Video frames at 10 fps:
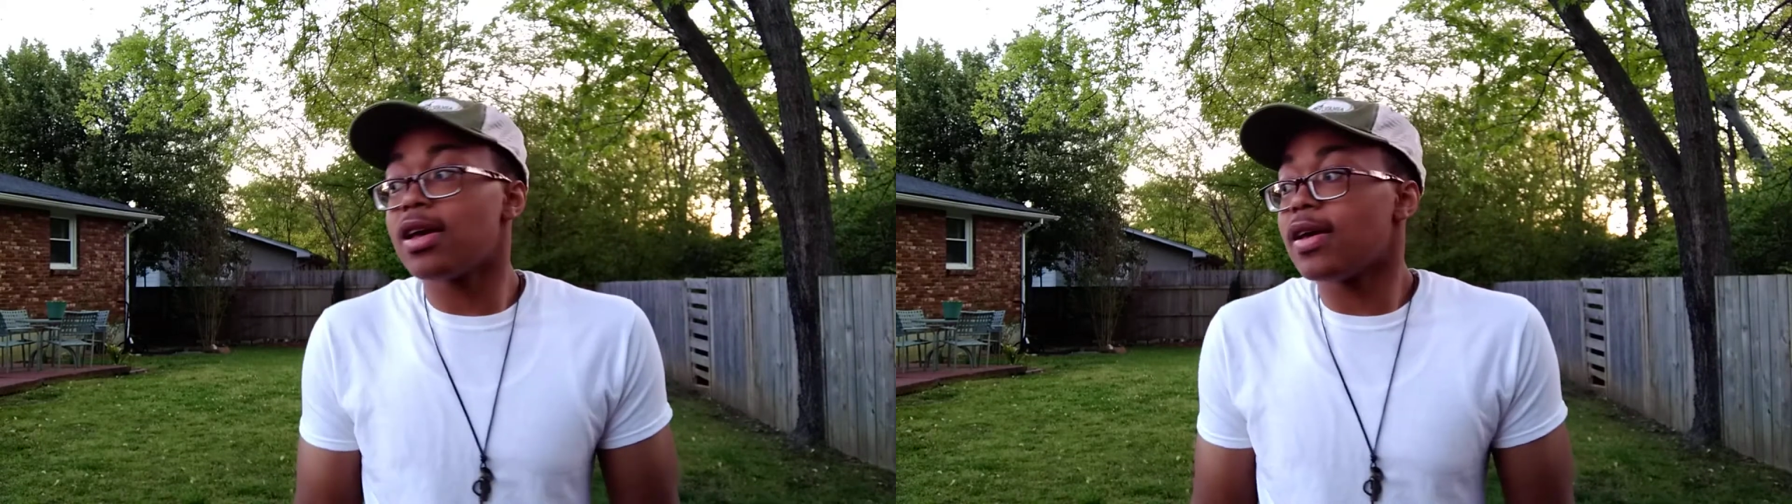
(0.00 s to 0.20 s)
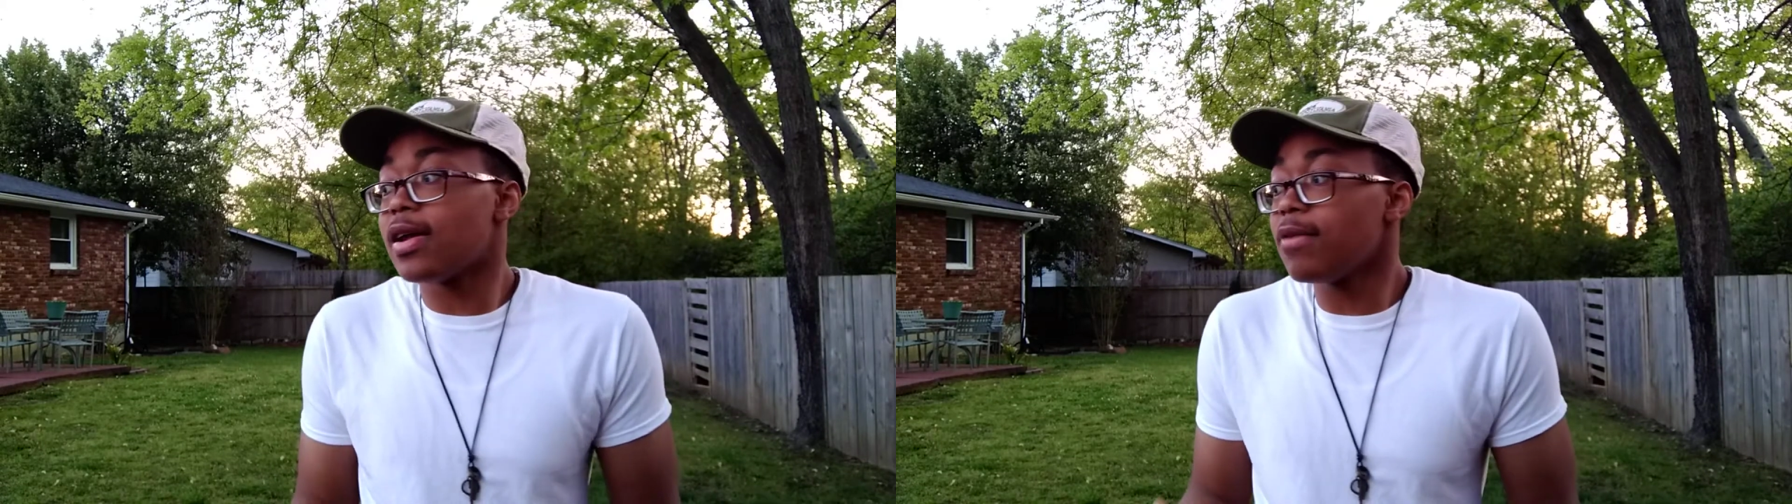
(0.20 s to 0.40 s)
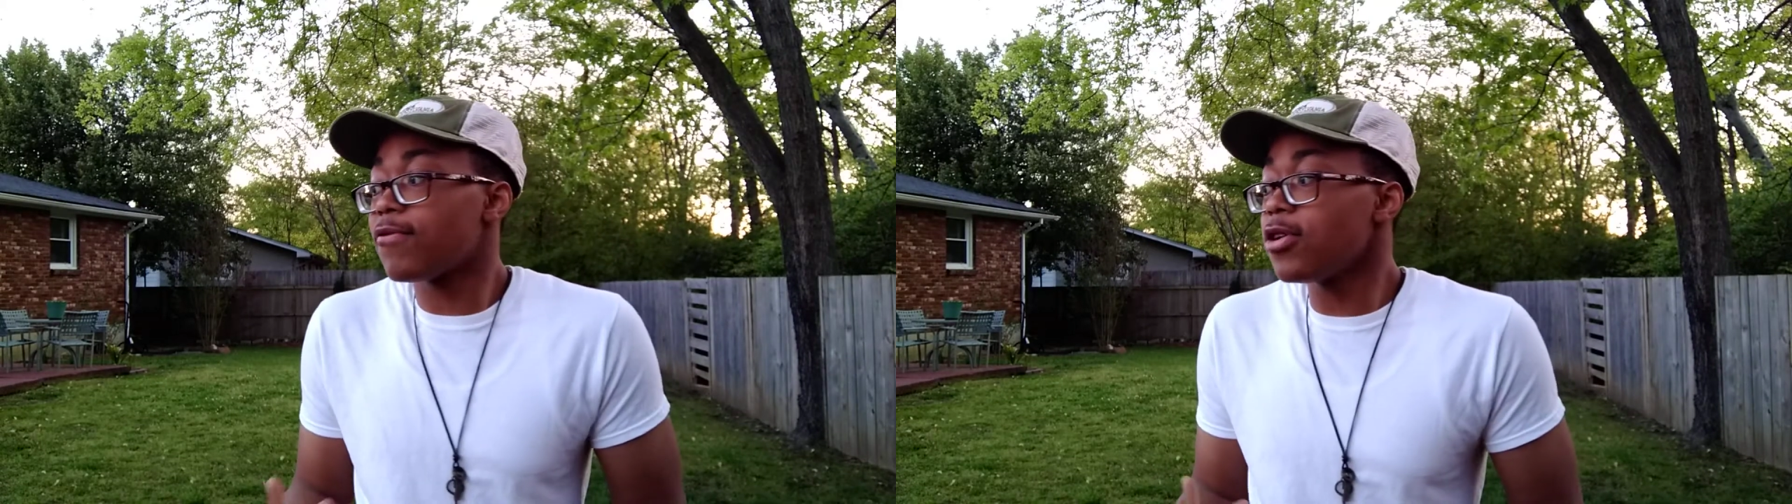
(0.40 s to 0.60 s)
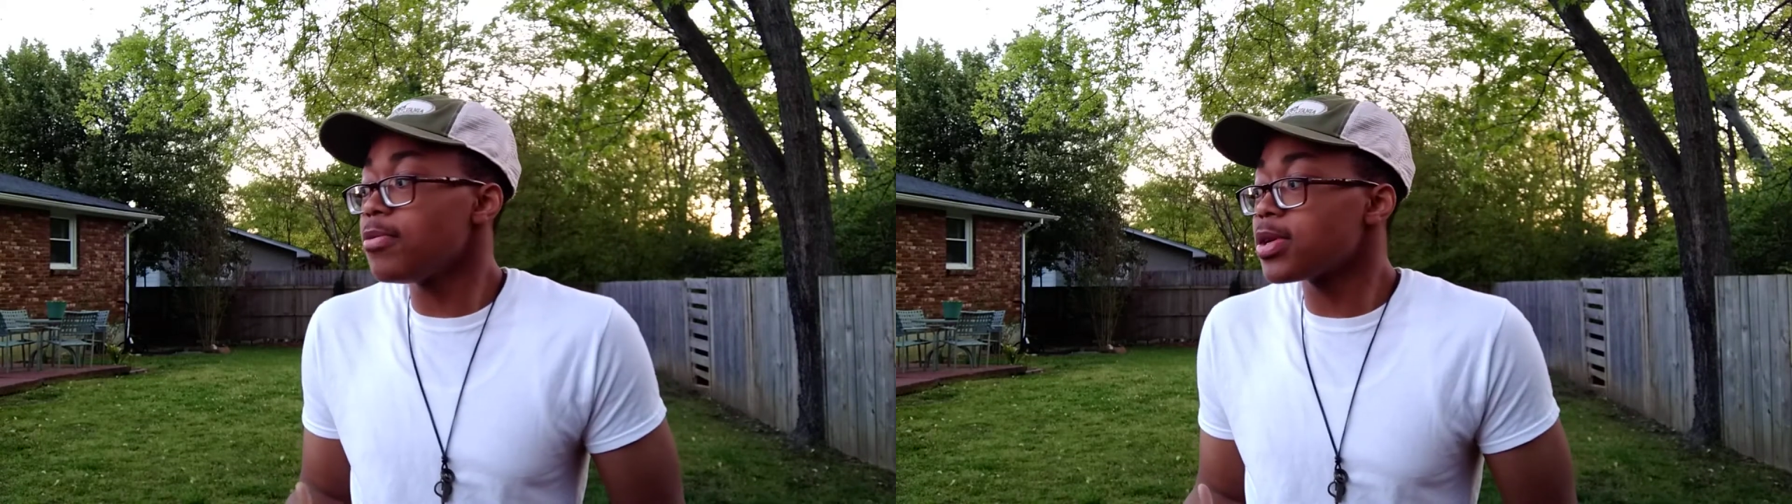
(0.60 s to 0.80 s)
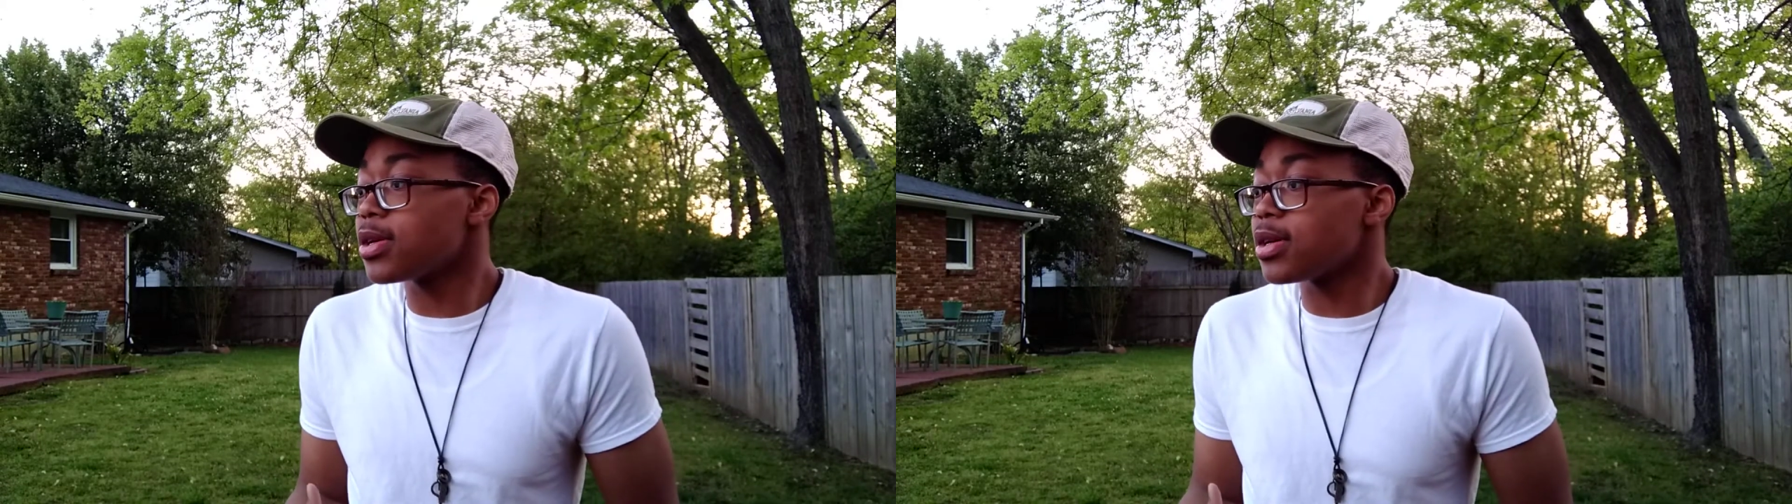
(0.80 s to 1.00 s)
and I'm
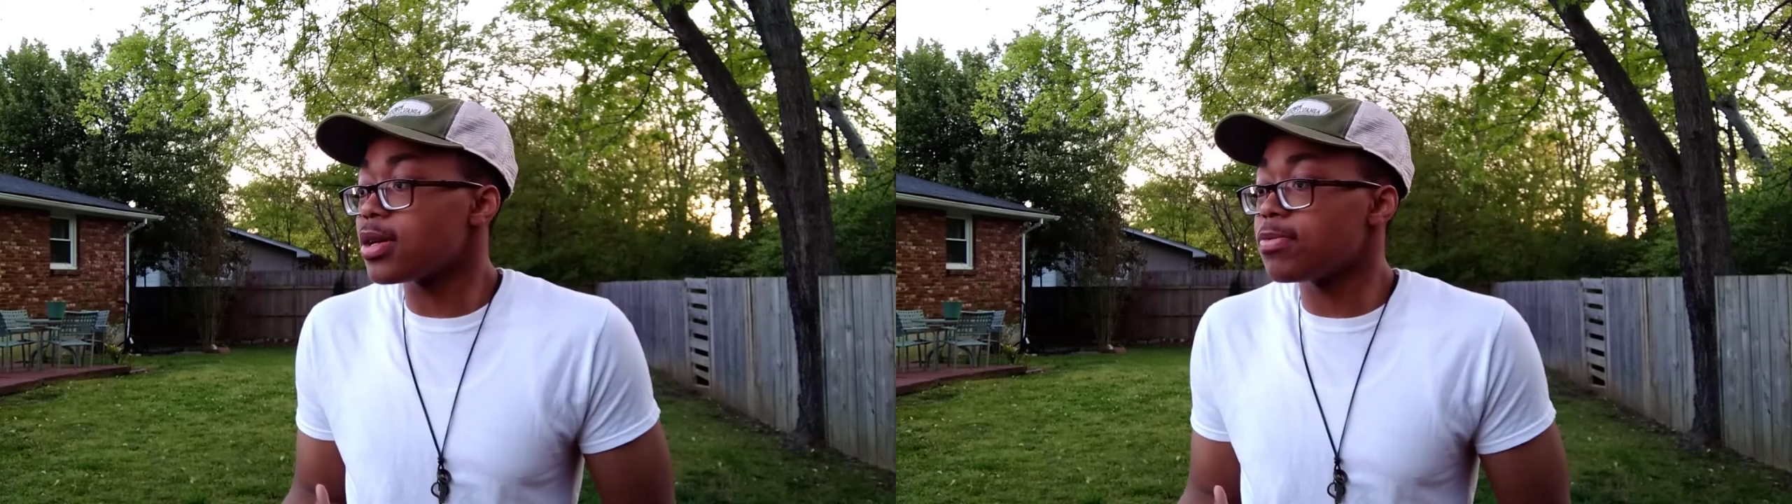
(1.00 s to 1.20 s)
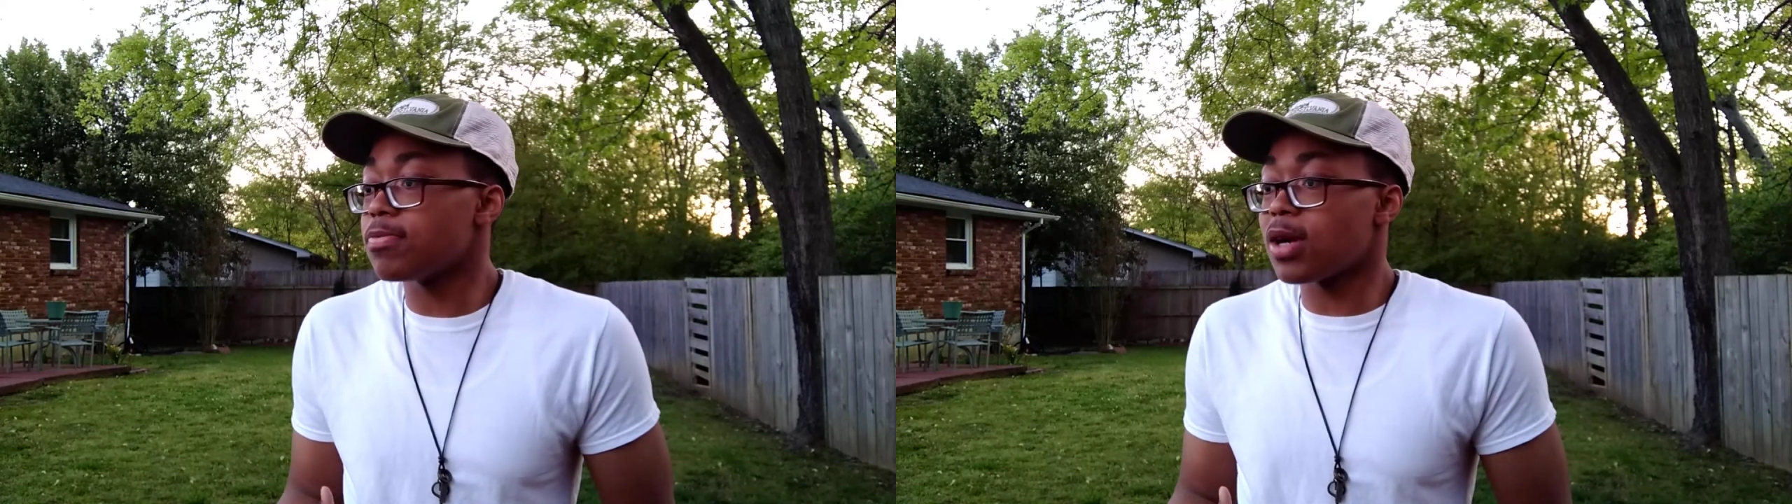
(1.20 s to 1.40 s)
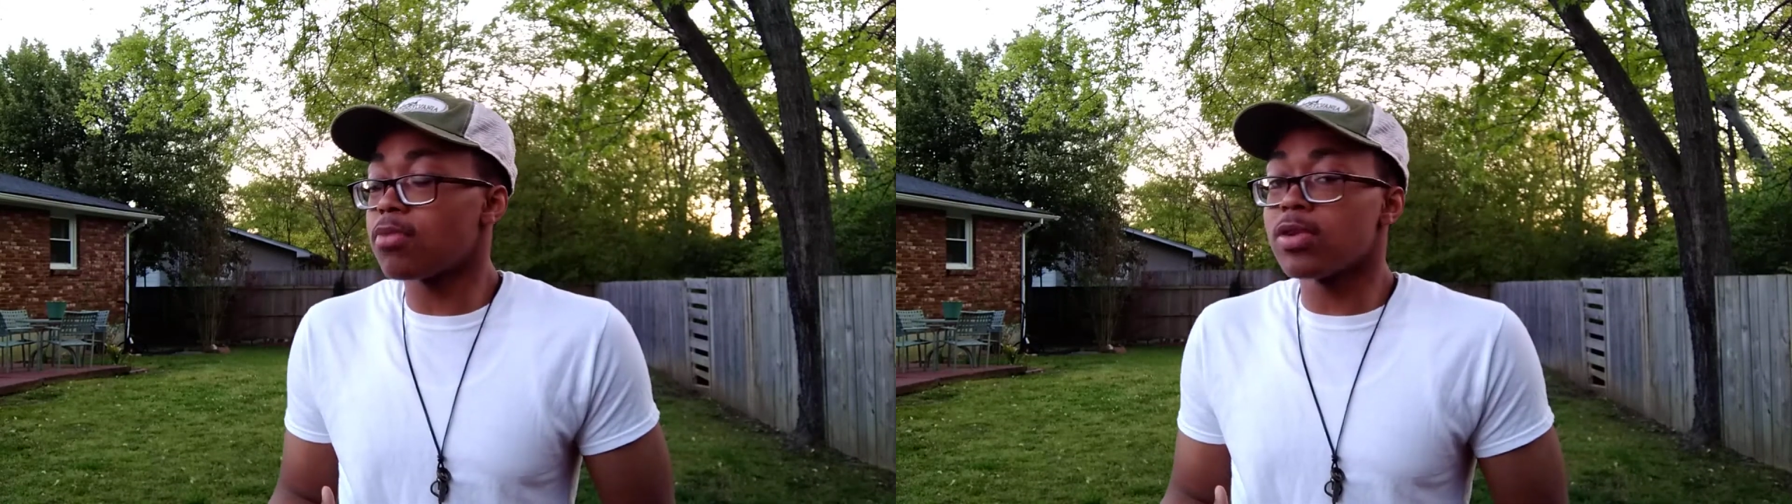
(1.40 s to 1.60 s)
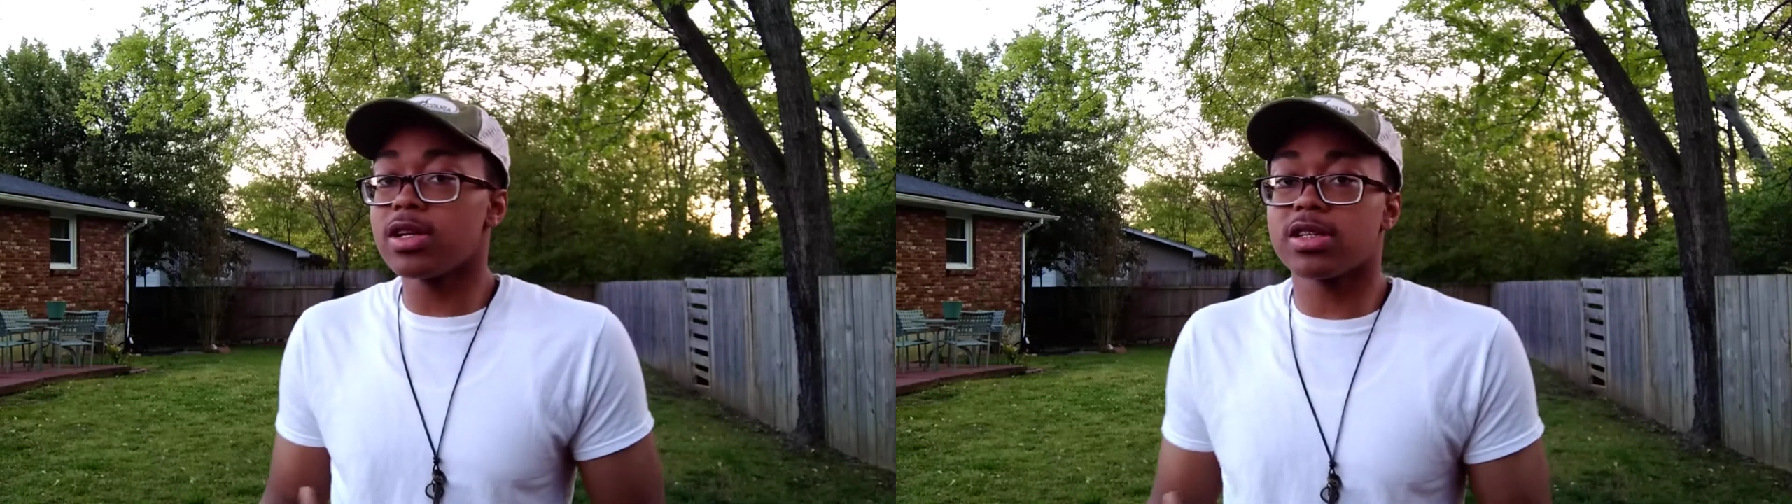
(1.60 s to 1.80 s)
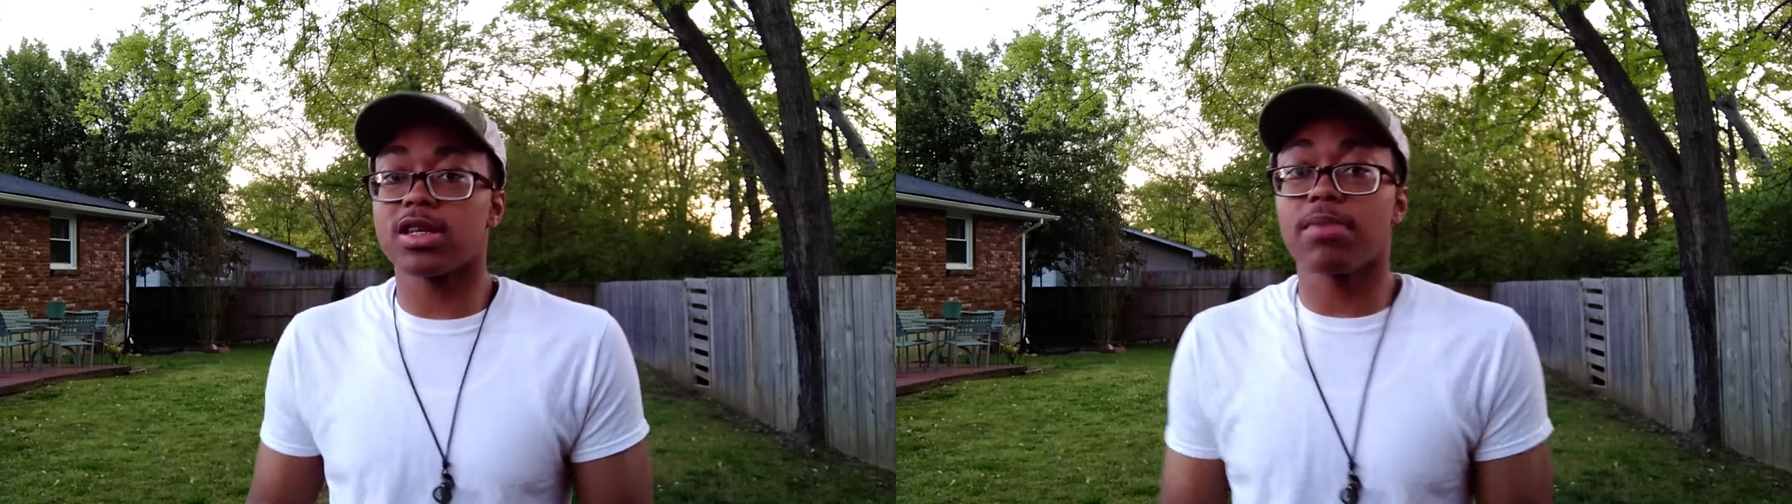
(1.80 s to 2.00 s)
filming it, but I'm really
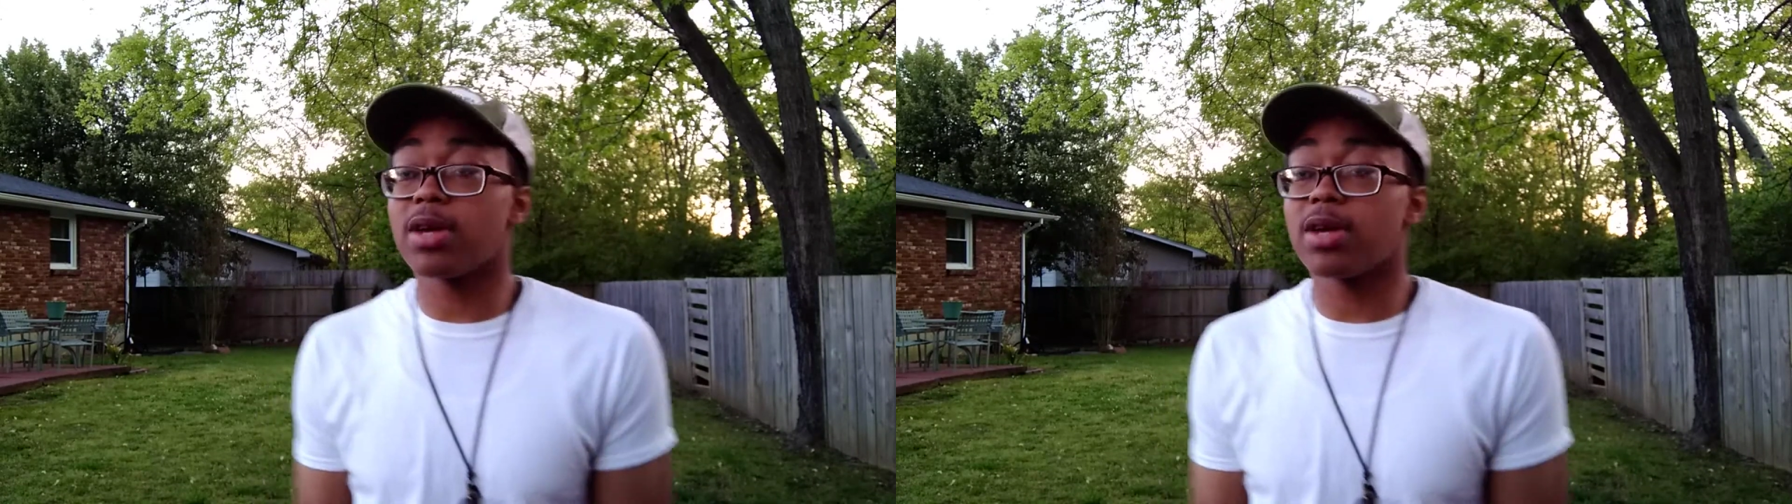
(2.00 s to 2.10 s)
just like,